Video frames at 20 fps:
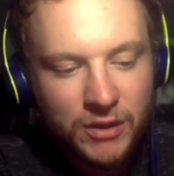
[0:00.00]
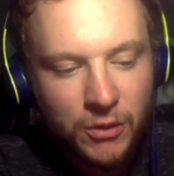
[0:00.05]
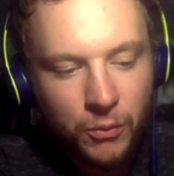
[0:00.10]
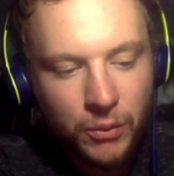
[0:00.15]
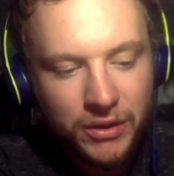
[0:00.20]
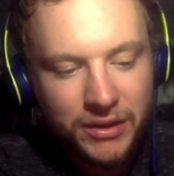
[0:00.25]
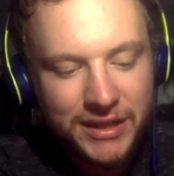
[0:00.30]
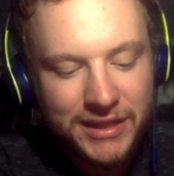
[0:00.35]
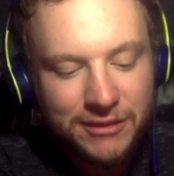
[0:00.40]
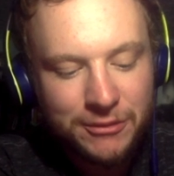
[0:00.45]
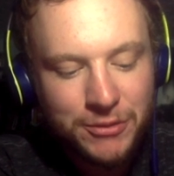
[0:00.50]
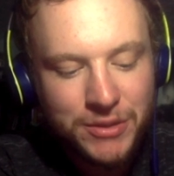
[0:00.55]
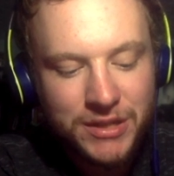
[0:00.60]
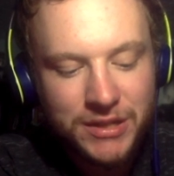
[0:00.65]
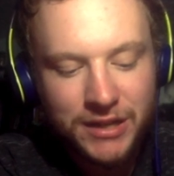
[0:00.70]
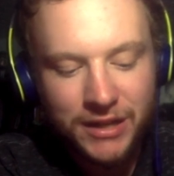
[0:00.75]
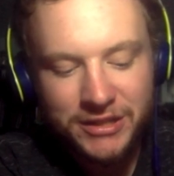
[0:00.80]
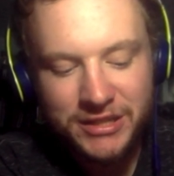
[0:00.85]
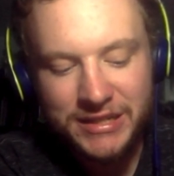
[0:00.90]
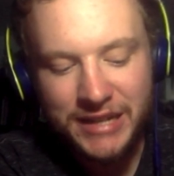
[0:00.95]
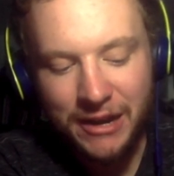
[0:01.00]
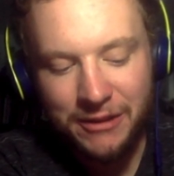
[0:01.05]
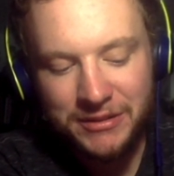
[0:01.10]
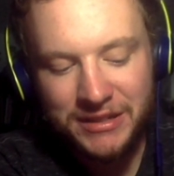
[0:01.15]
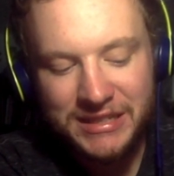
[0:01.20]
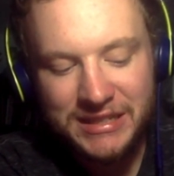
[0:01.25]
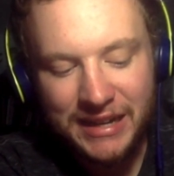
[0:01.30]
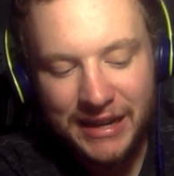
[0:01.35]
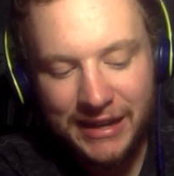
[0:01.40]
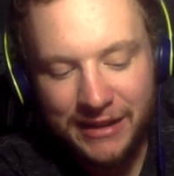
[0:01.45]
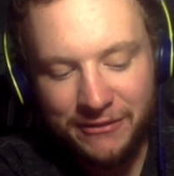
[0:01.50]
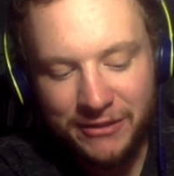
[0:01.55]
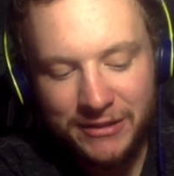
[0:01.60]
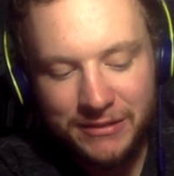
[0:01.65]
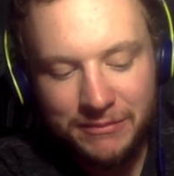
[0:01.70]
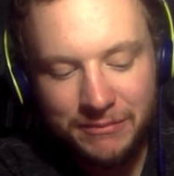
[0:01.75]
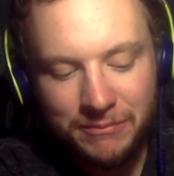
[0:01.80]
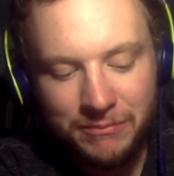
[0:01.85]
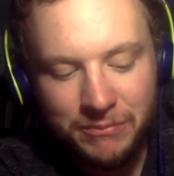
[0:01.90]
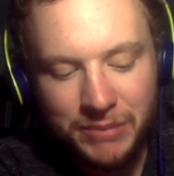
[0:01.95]
where he threw the touchdown to
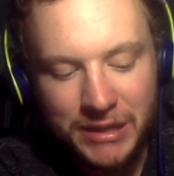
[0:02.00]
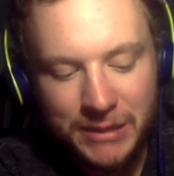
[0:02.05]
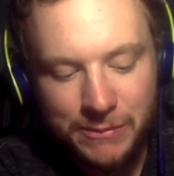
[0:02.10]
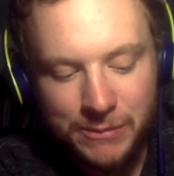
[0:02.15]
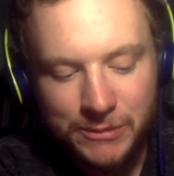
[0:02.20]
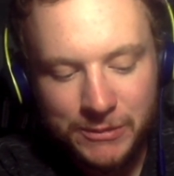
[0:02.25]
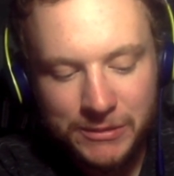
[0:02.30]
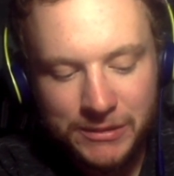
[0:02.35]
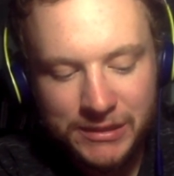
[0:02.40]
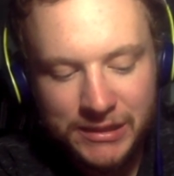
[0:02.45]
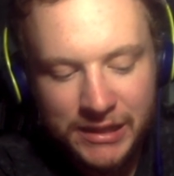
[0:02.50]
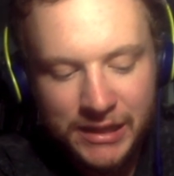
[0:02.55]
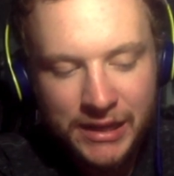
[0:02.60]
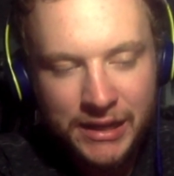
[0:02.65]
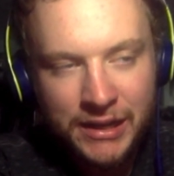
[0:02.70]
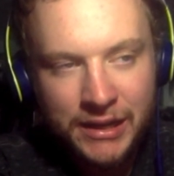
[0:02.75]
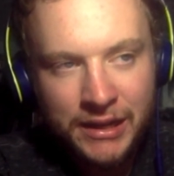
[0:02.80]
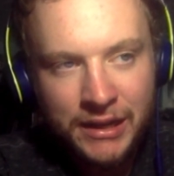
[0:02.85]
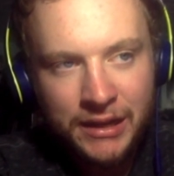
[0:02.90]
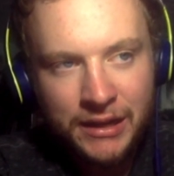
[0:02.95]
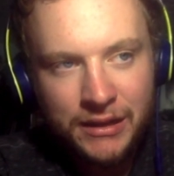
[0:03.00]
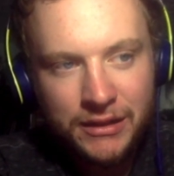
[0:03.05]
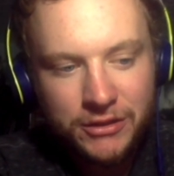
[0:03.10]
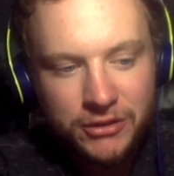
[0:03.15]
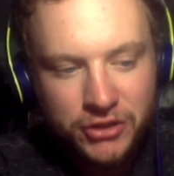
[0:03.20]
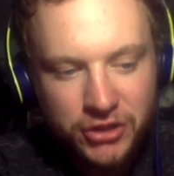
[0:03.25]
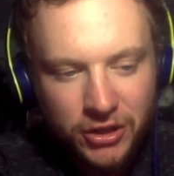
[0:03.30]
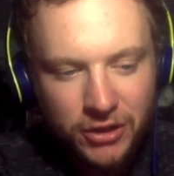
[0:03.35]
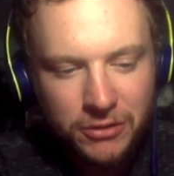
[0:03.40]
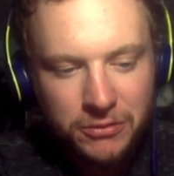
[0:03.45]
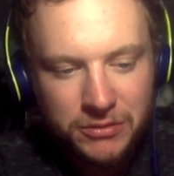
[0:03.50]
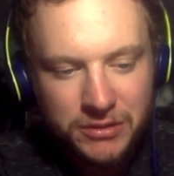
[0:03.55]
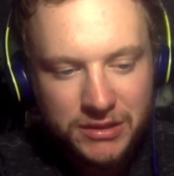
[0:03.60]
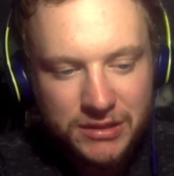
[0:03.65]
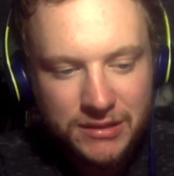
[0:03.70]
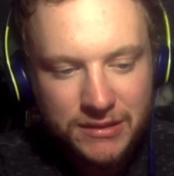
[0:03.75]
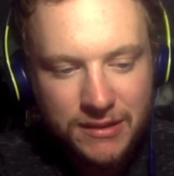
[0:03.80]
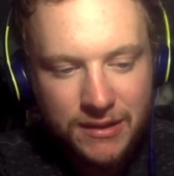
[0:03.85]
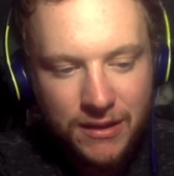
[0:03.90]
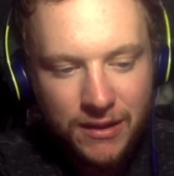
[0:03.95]
Donovan
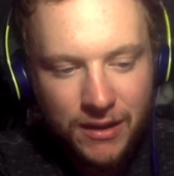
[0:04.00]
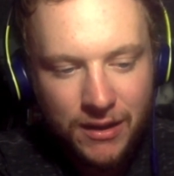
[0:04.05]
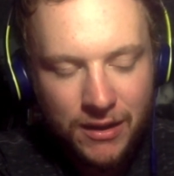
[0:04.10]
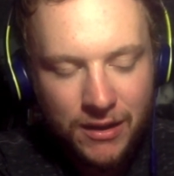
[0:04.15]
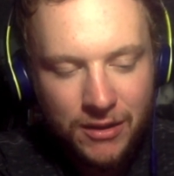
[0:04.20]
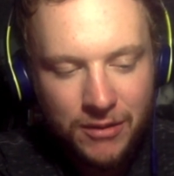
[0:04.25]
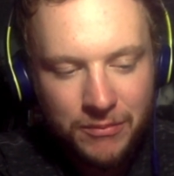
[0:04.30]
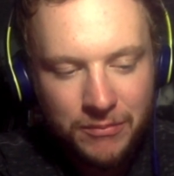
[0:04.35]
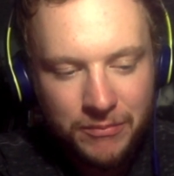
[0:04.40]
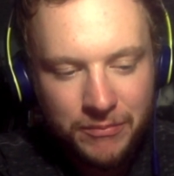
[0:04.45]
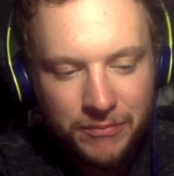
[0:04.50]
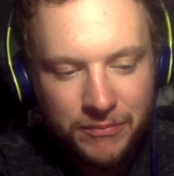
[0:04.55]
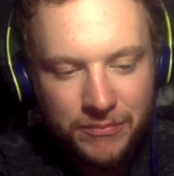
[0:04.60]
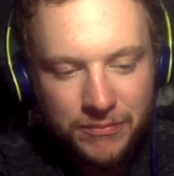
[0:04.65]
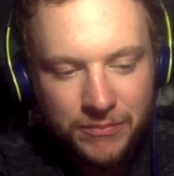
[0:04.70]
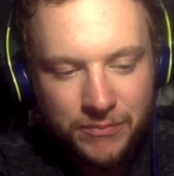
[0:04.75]
Peoples-Jones. Um.